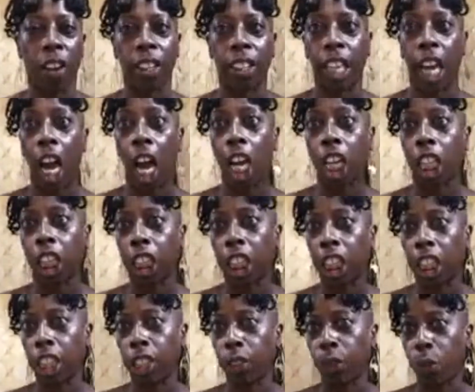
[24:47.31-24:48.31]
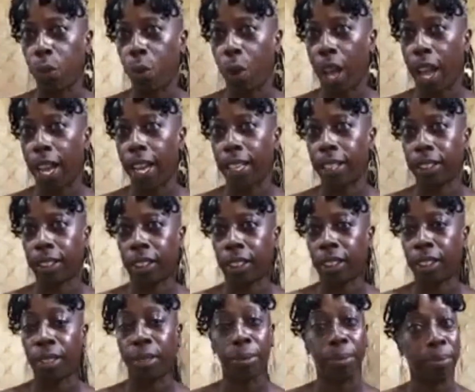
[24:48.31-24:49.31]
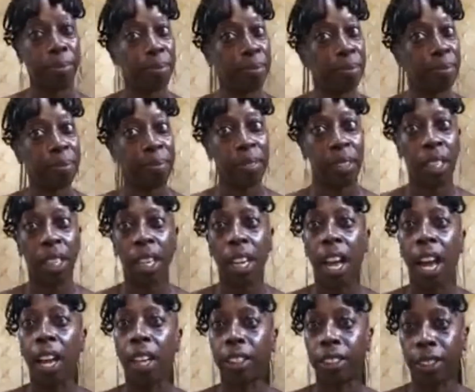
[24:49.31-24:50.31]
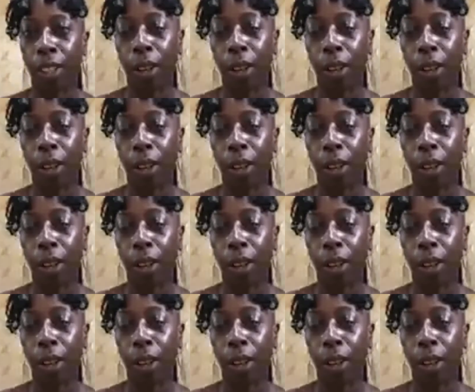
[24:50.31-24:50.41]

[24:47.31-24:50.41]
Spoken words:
ugly little ways. So,